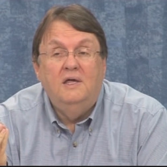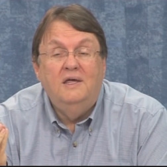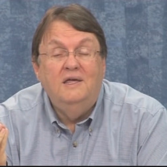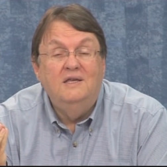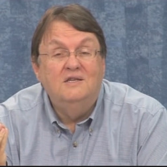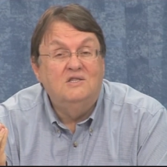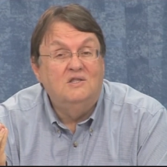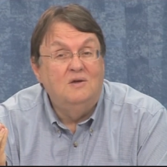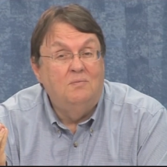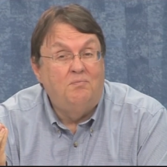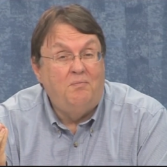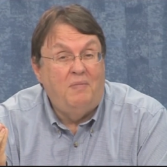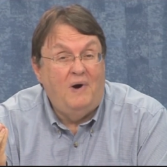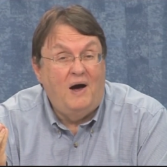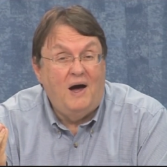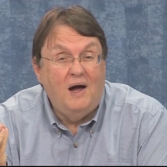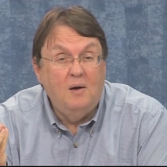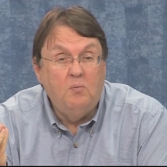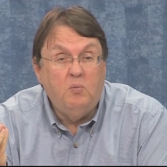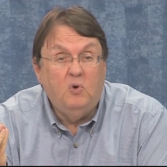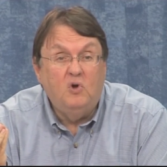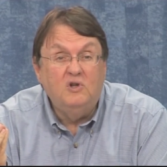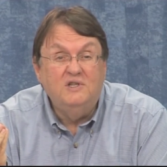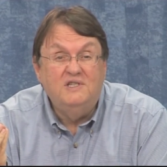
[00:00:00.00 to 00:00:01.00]
Is the
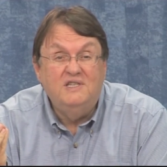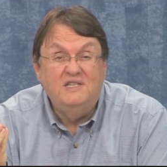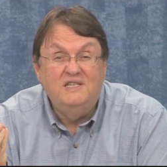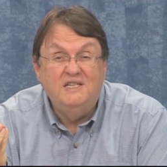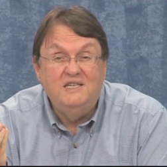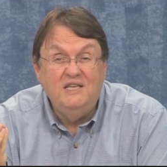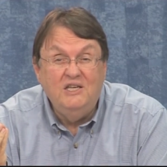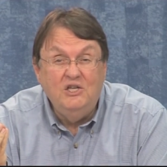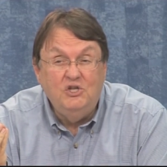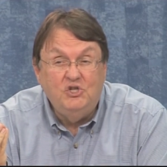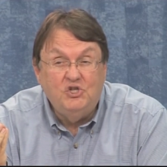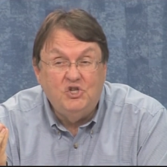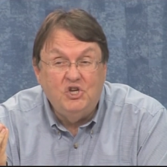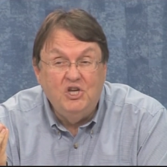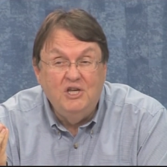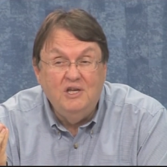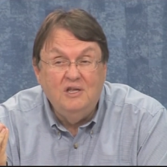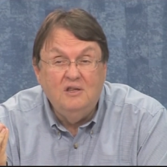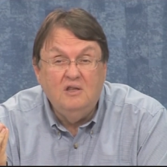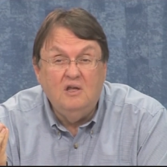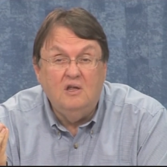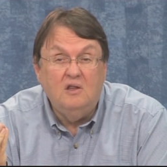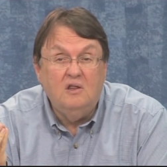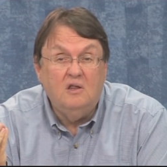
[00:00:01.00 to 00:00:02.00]
Bible
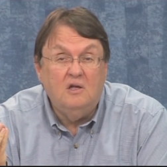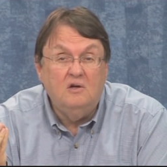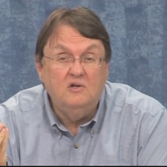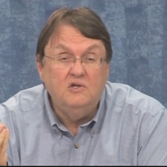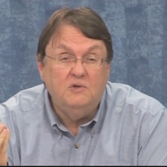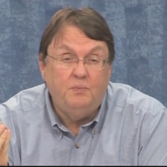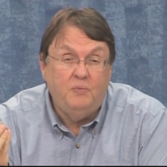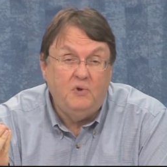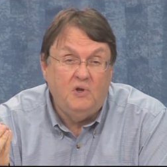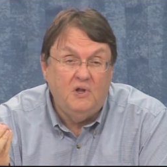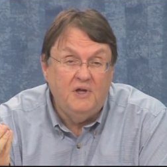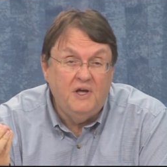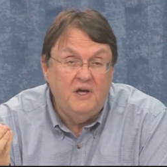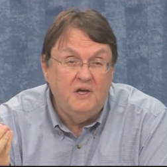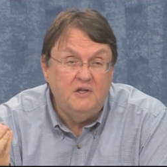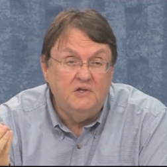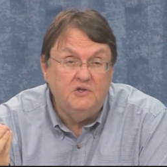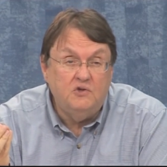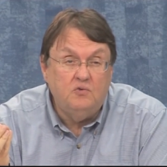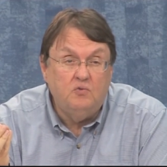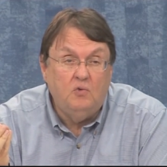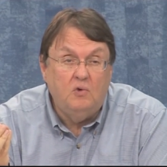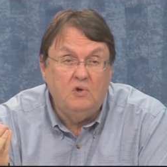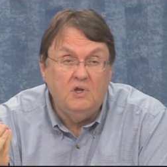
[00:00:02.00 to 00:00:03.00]
teaching that those
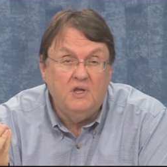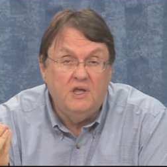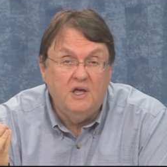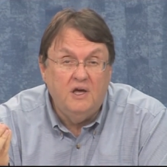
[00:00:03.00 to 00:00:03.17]
plants will